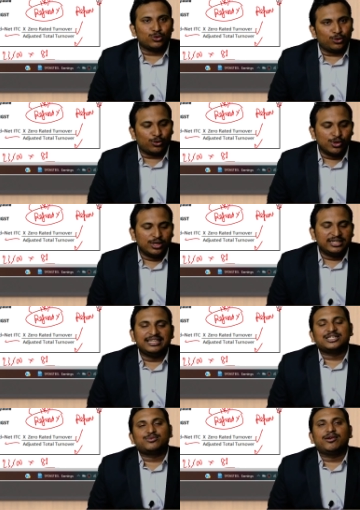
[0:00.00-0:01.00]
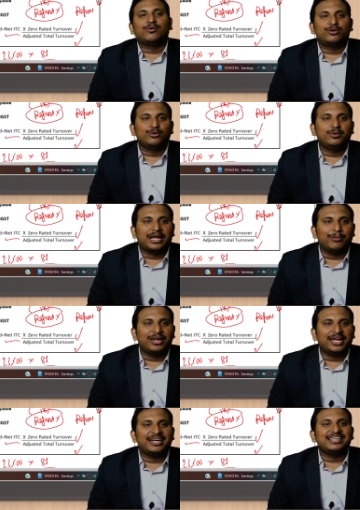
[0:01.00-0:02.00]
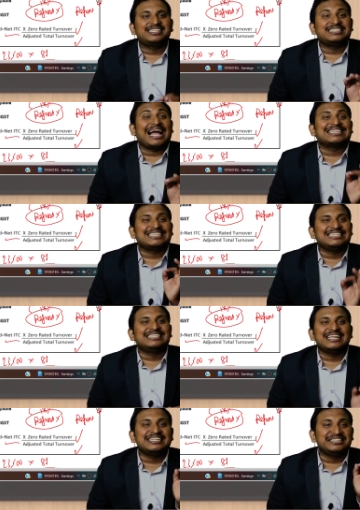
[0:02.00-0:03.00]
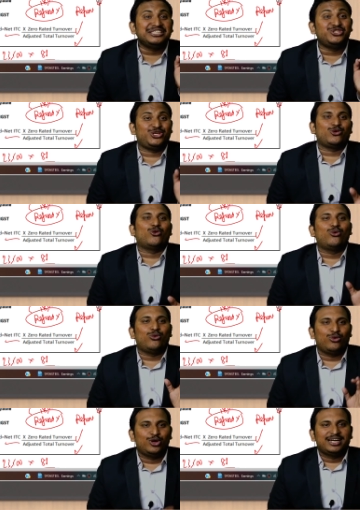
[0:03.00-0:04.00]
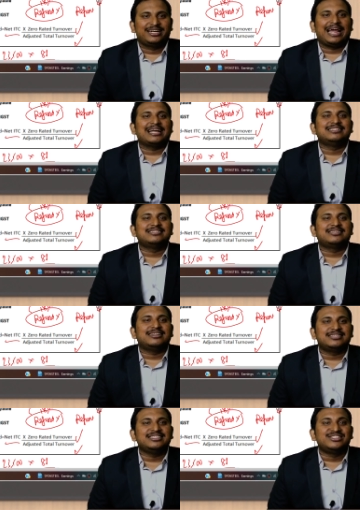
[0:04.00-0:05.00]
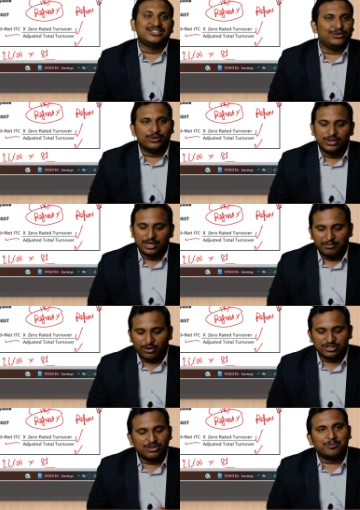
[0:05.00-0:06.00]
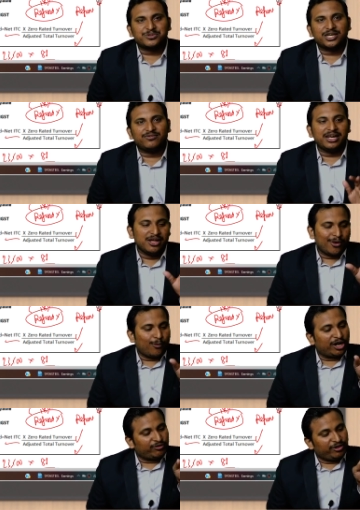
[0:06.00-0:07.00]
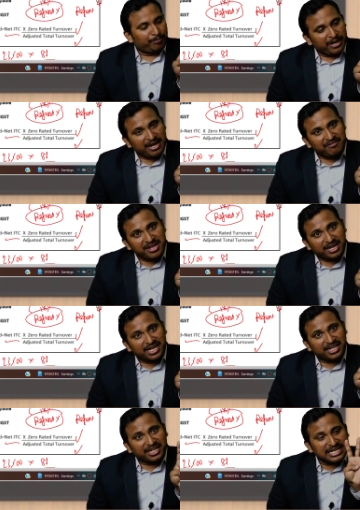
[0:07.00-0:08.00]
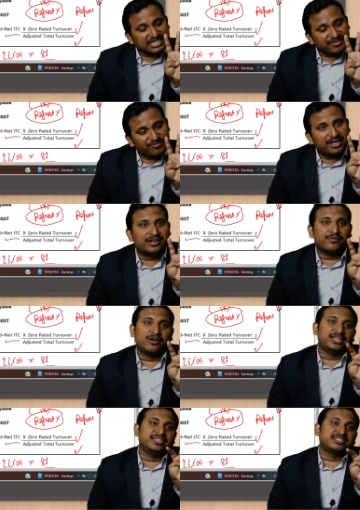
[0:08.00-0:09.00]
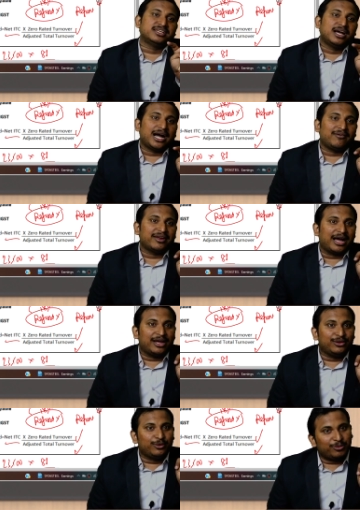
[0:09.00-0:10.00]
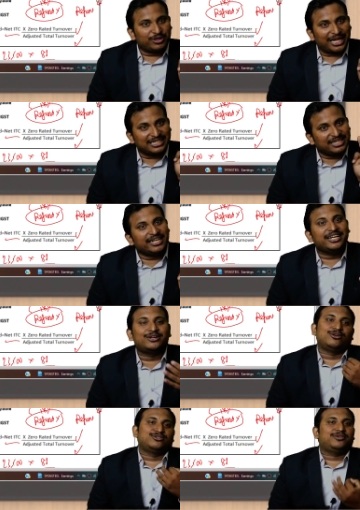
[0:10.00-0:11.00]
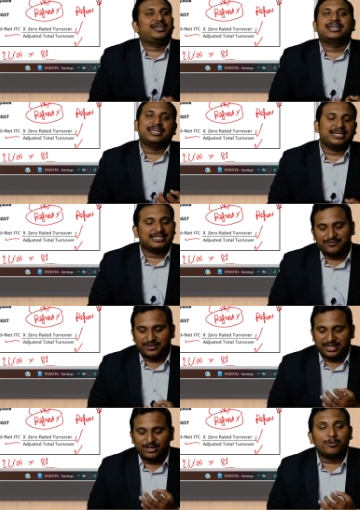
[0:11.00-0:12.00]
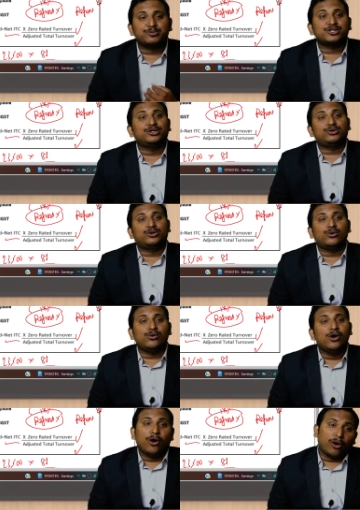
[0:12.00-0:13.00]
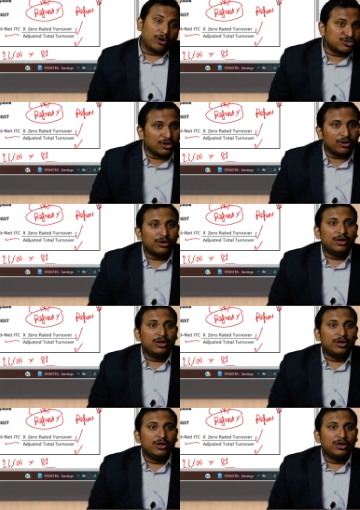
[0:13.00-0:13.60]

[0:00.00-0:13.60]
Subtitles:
No. That's why what do we communicate is tax incidence is 0. Tax incidence is 0, because in option 1, what we pay we are getting as refund. What is our input tax credit also we are getting as refund. In option 2 also